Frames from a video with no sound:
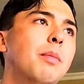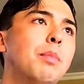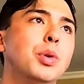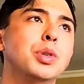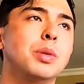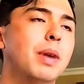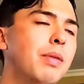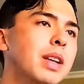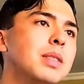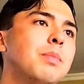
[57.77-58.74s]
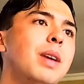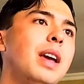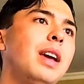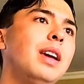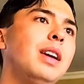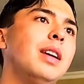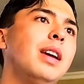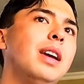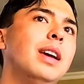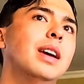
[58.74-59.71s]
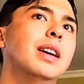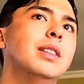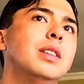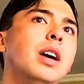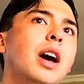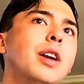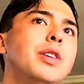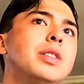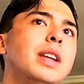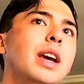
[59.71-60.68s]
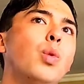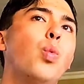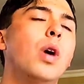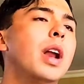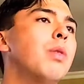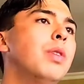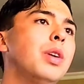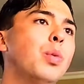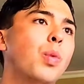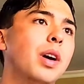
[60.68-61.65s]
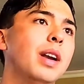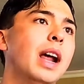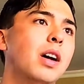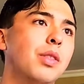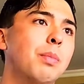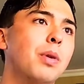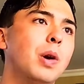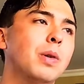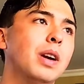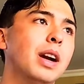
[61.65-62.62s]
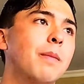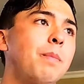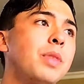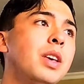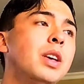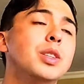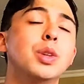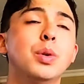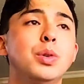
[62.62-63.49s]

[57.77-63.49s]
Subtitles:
bolster my resume and understand what I really want out of the program. So in